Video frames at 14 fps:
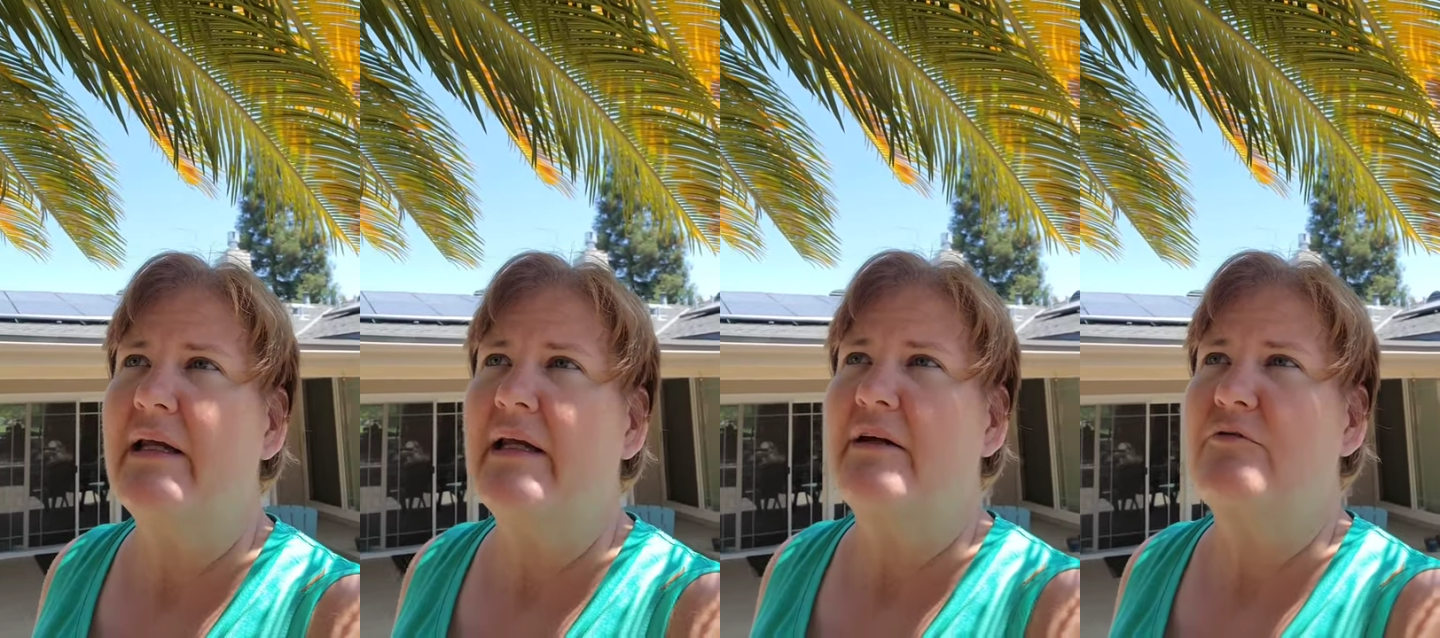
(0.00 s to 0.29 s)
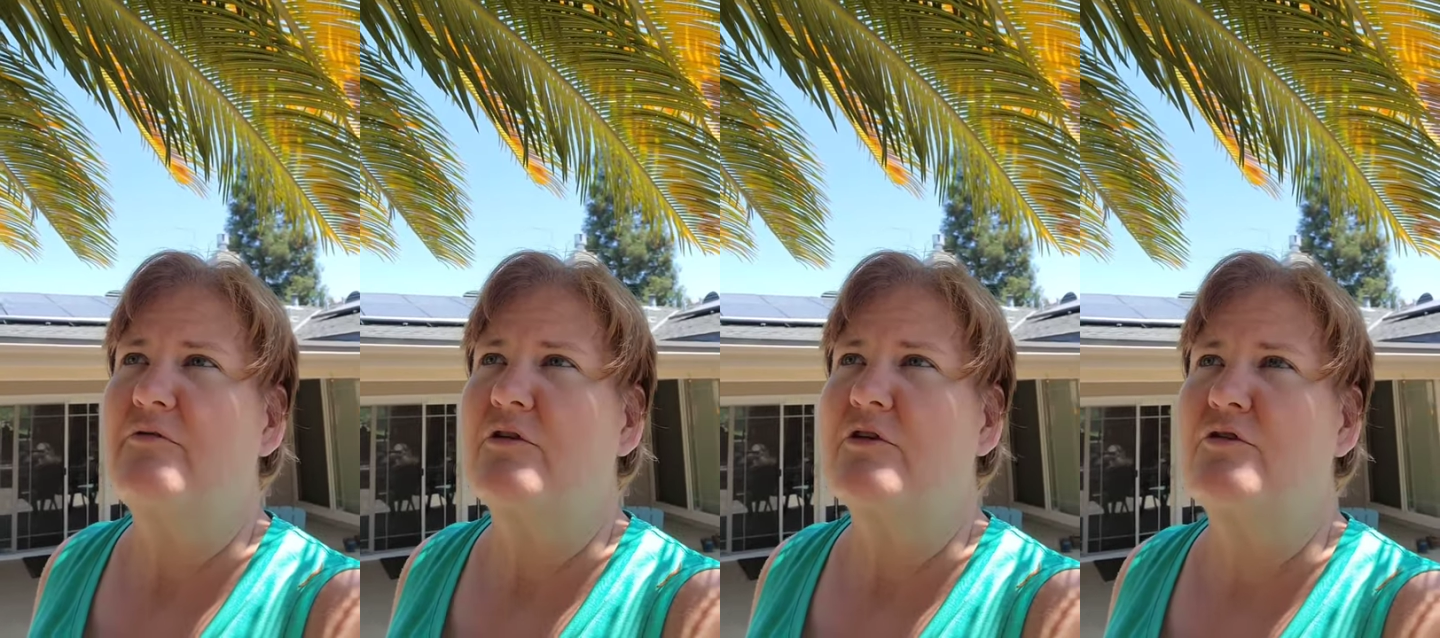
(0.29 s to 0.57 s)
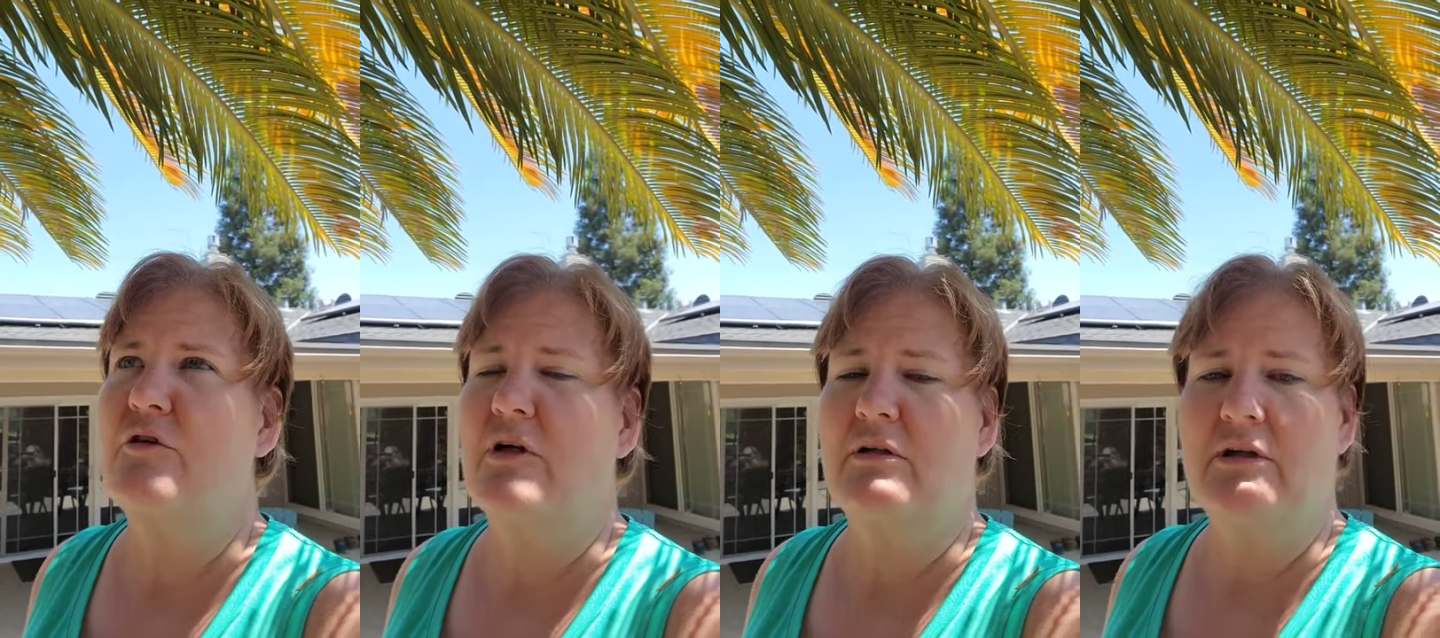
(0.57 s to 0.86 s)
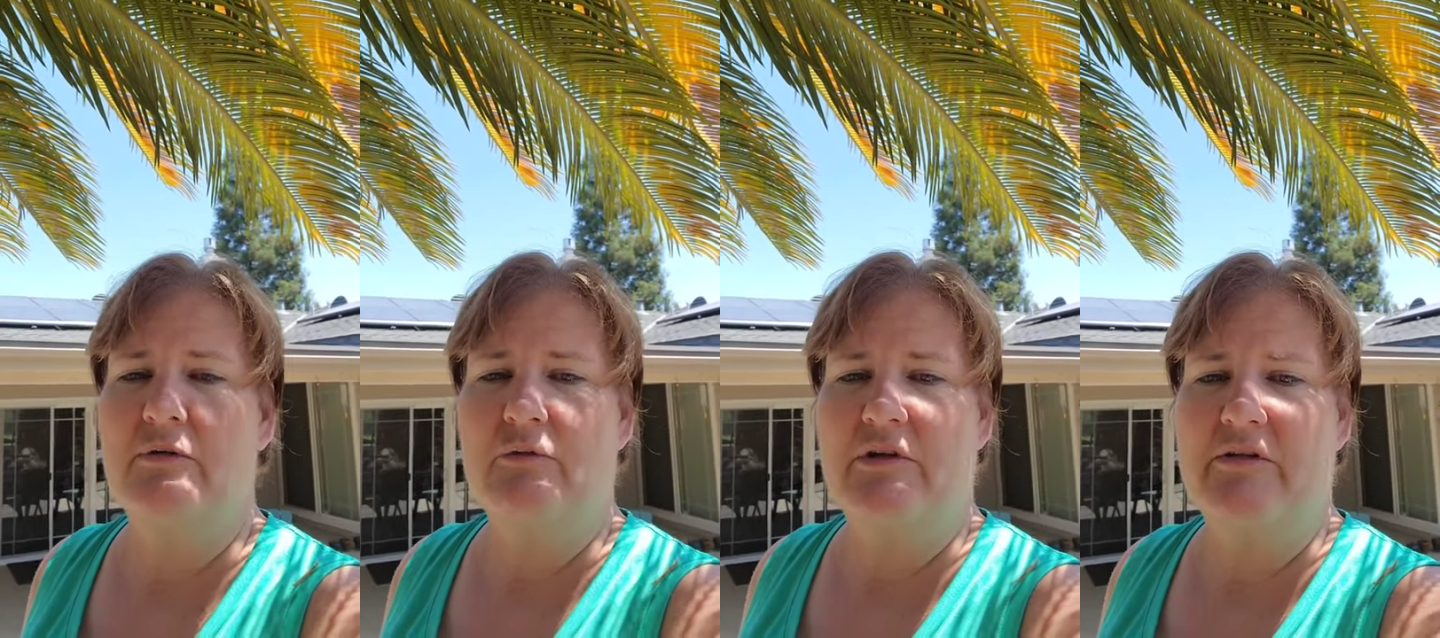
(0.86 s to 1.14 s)
if we're
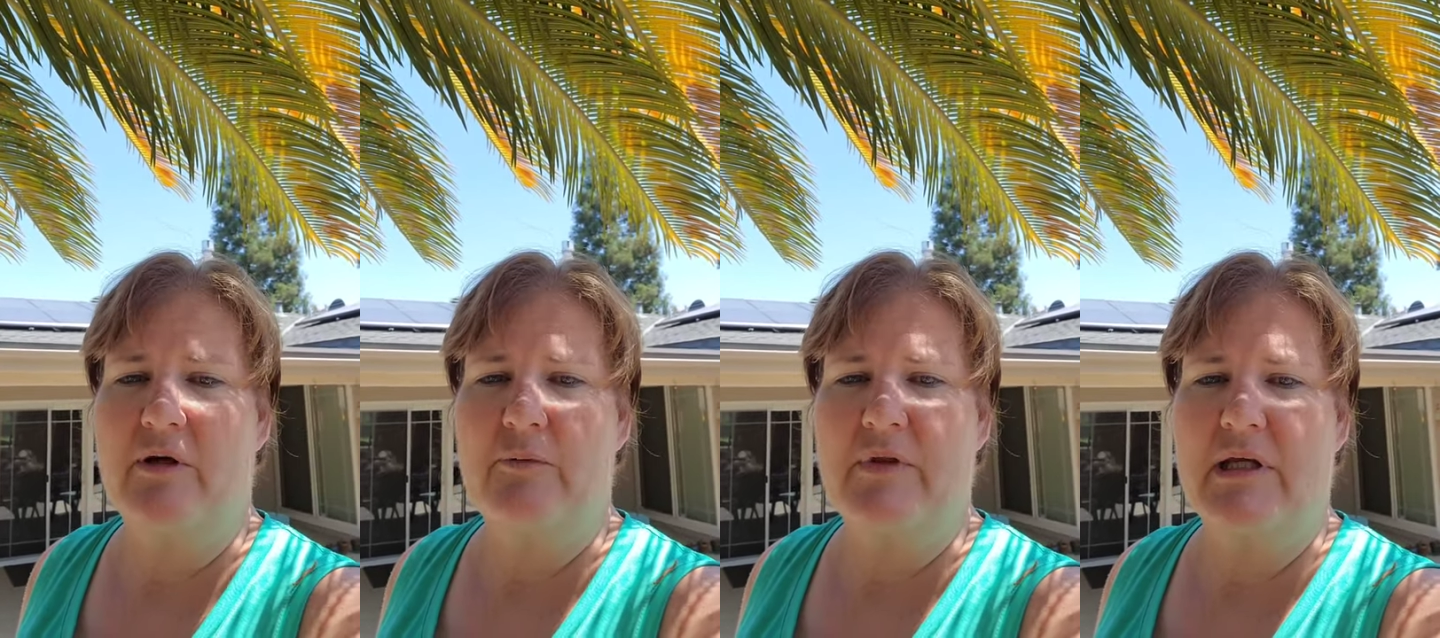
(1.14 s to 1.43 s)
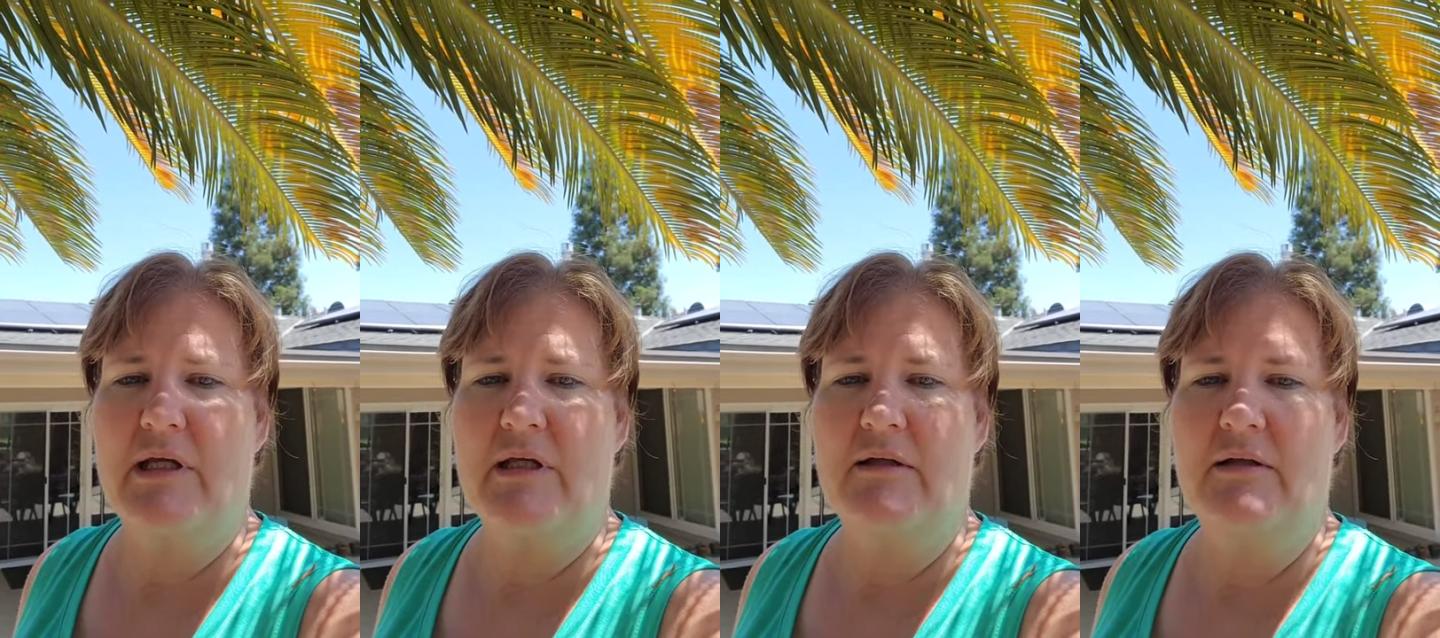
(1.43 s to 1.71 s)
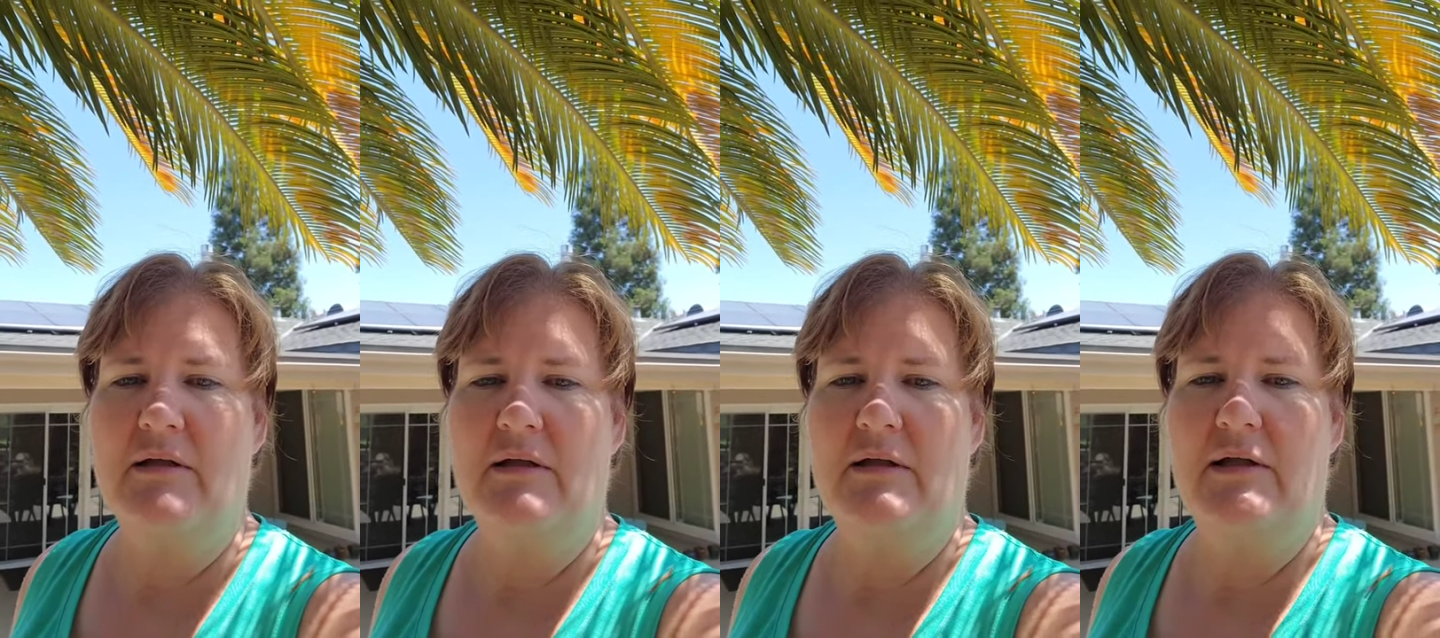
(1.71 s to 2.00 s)
struggling with something,